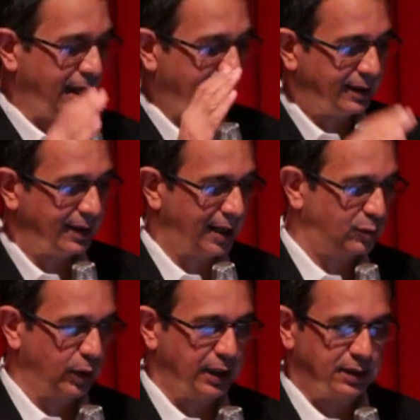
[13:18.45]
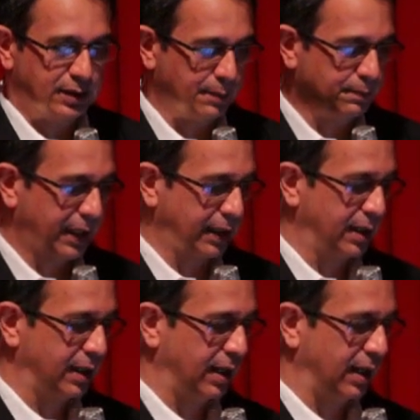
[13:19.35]
And that quick dumping
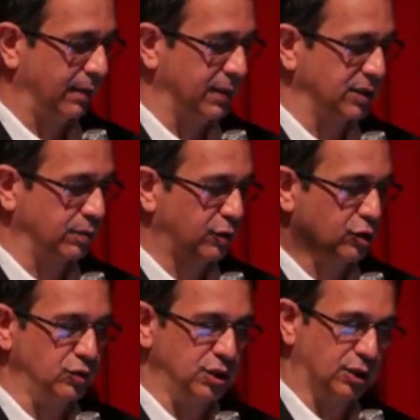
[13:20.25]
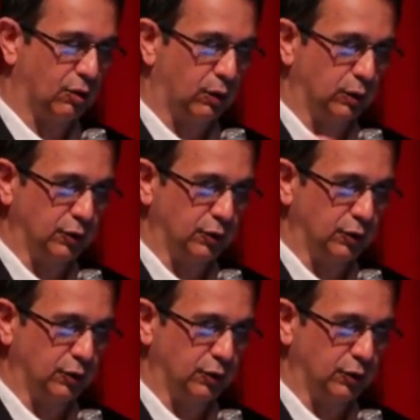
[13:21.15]
is producing all